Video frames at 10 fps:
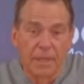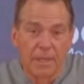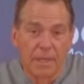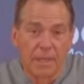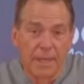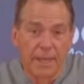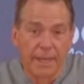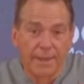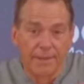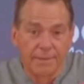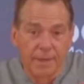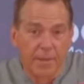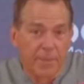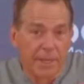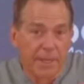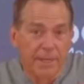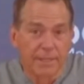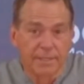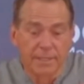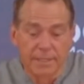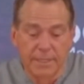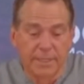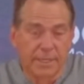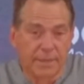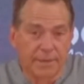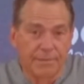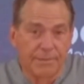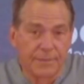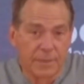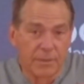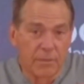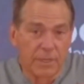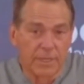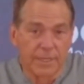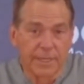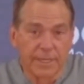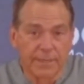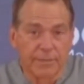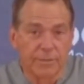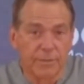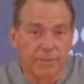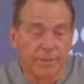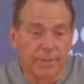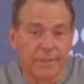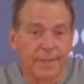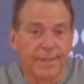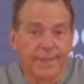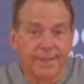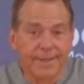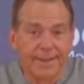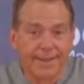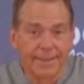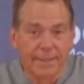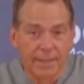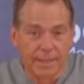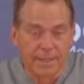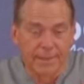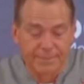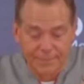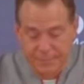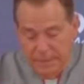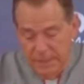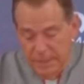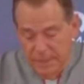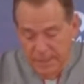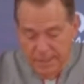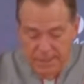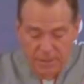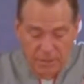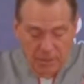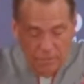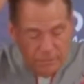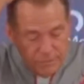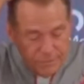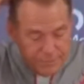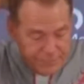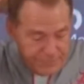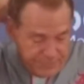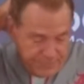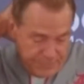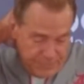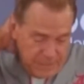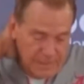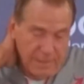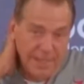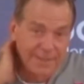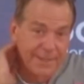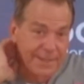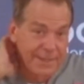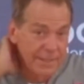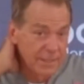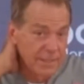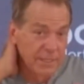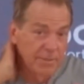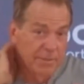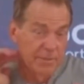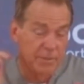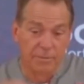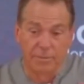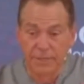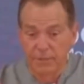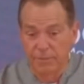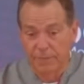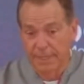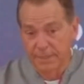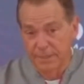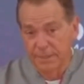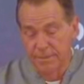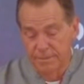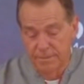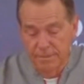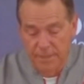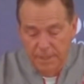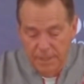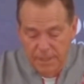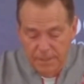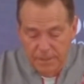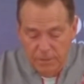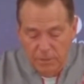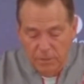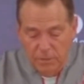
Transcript: and not paying attention to detail, what does that get you? Nothing. So, nothing is acceptable but your best. So,